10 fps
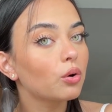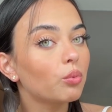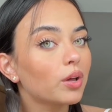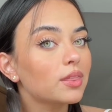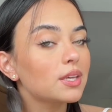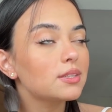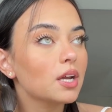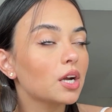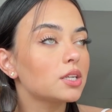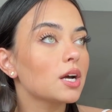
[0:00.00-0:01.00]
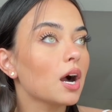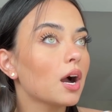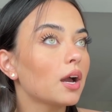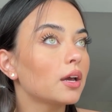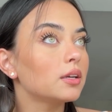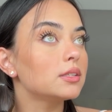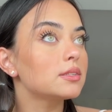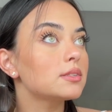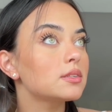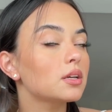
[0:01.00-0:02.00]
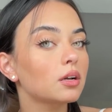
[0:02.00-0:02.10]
with these hair ties.